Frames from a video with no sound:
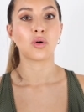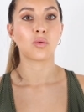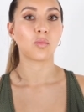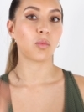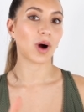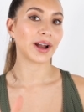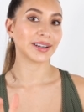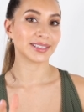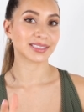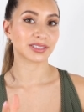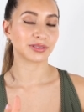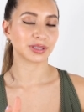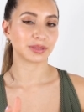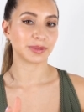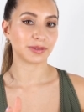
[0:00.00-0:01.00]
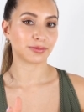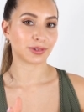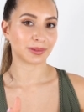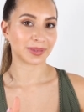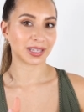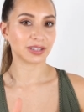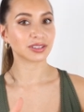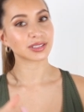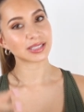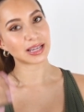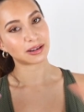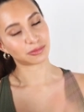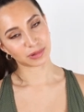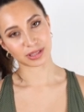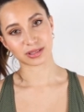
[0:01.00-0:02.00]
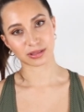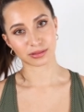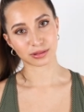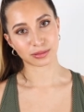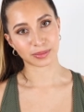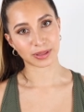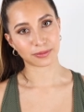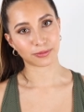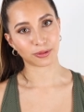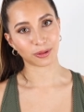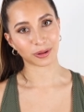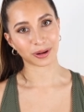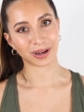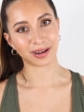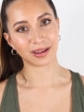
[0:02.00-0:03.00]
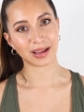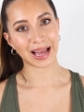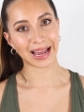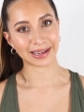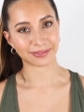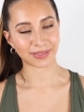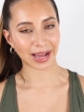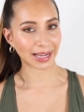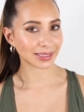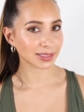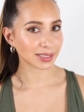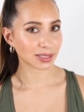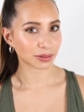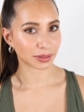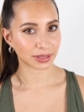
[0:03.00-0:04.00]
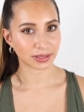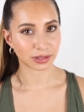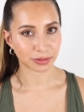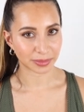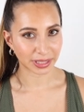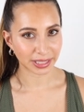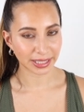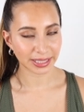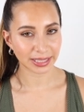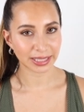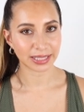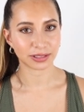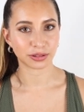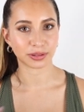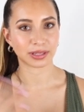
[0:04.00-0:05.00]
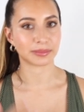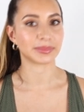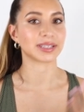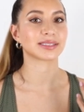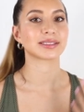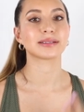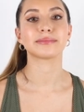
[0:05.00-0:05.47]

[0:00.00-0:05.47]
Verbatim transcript: one is going to be for beginners and one is going to be for advanced or intermediate and you can mix